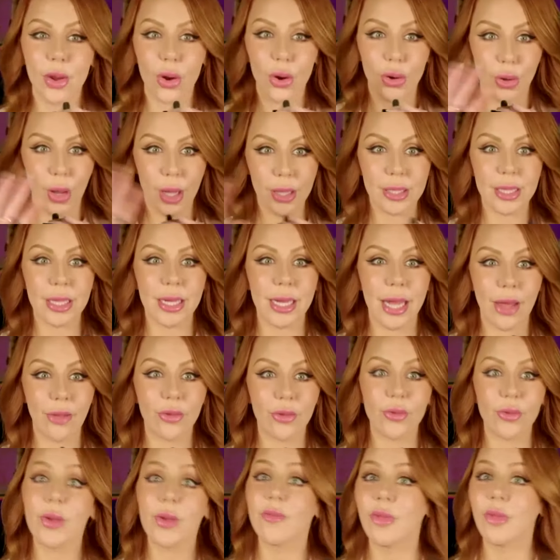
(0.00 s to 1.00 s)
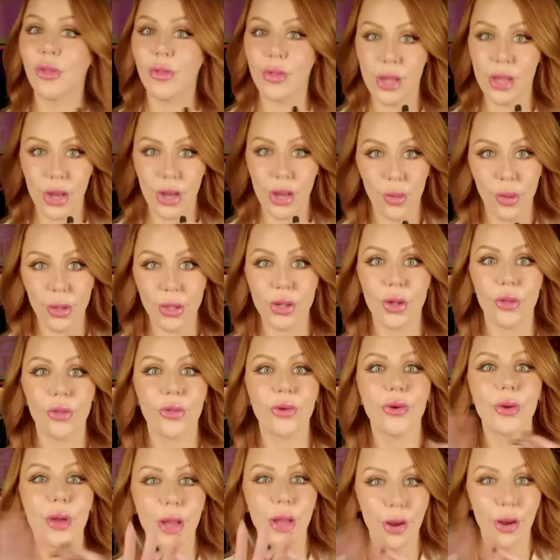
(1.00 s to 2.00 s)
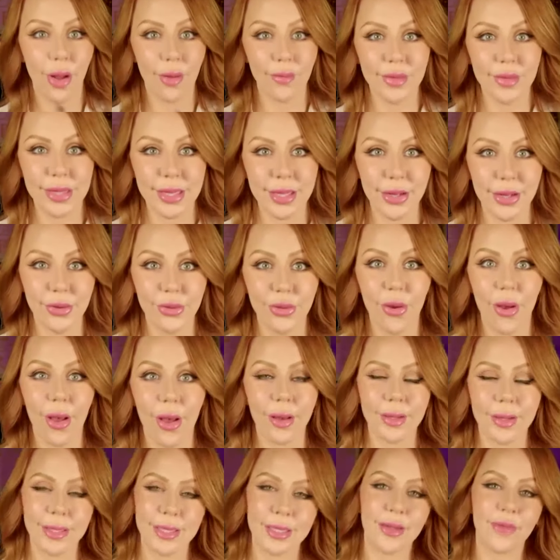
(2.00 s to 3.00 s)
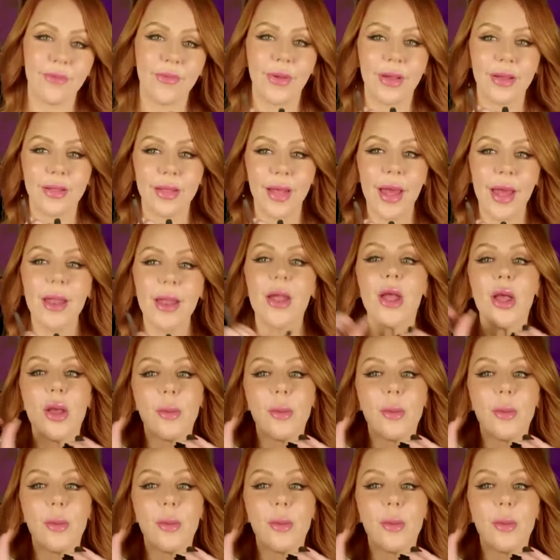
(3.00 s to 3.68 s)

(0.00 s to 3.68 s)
are not together even though they know each other and obviously you talk and stuff like that